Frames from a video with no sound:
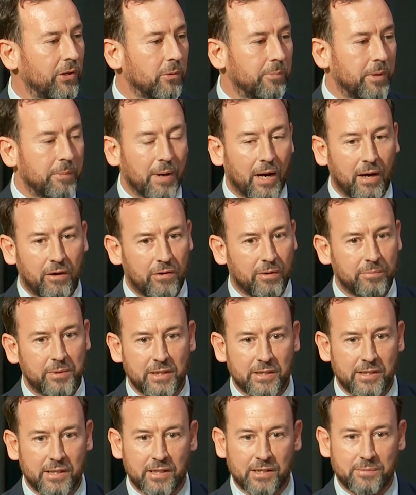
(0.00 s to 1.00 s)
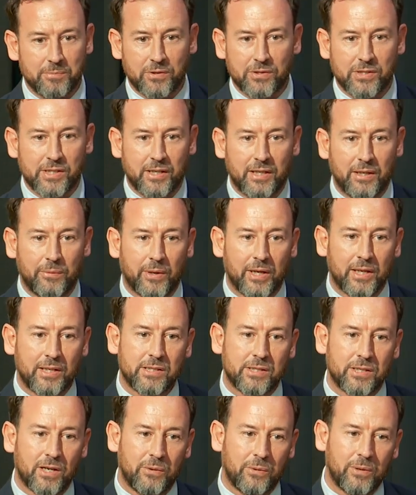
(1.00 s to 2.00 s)
You'll be bankrupt in 6 months anyway.
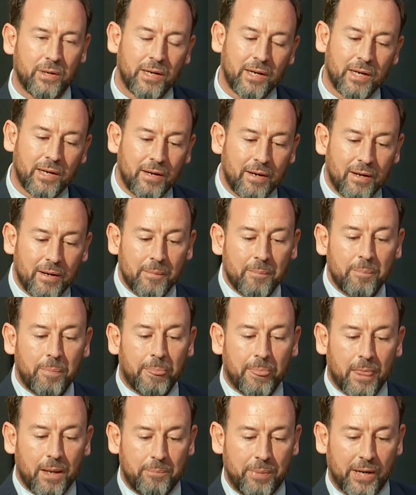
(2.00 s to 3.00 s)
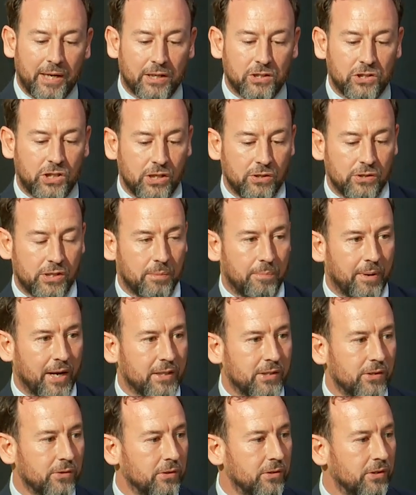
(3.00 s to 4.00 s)
So pick and choose the
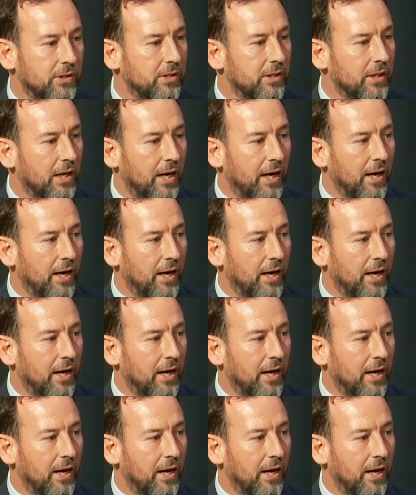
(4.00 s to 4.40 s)
battles.